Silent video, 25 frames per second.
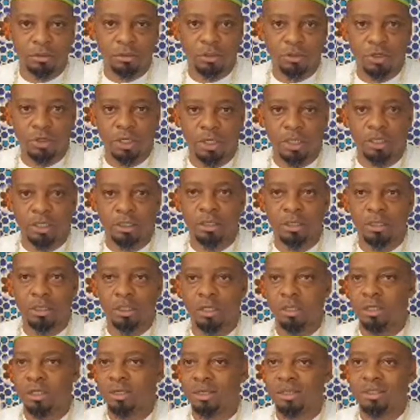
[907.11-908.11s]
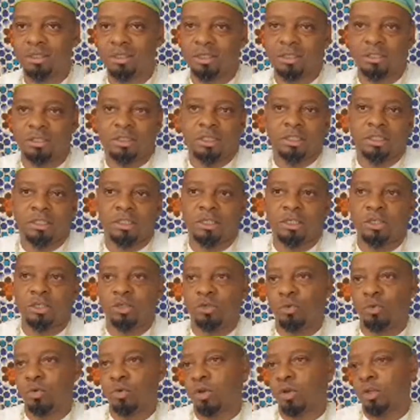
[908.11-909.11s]
Okay. This isn't
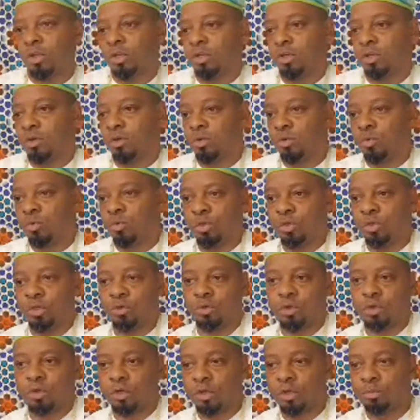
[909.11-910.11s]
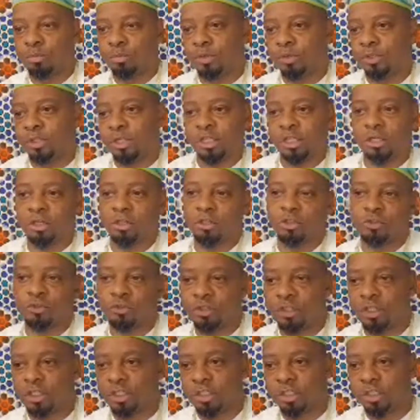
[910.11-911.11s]
your particular
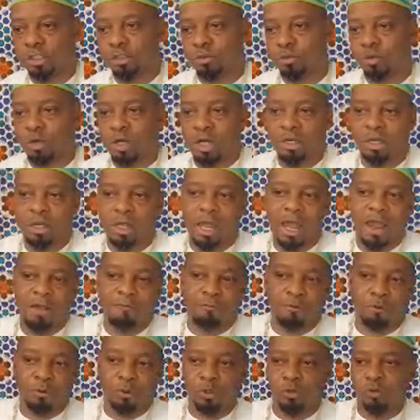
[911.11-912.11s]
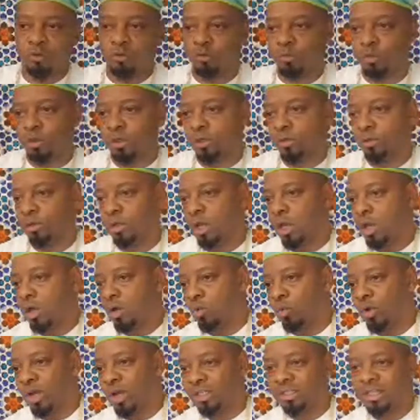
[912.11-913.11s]
tradition, what Afro-Cuban,
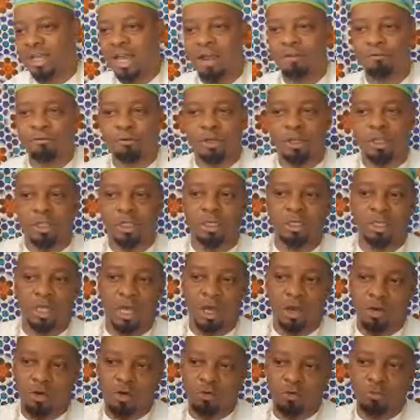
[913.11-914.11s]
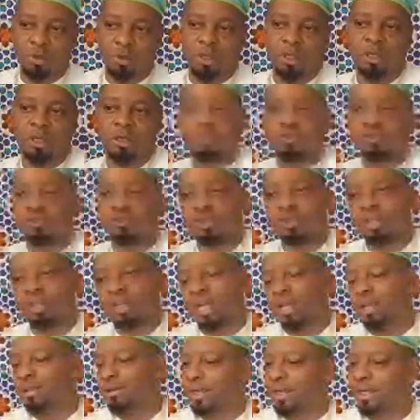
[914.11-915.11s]
West African, Dahomey, and
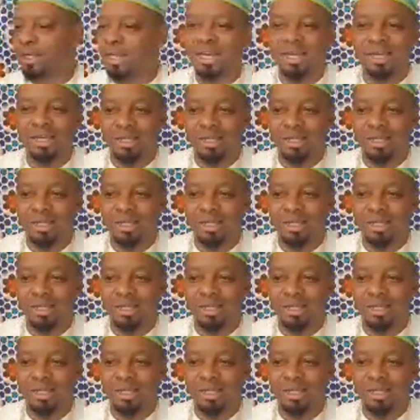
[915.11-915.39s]
Trinidad. Right?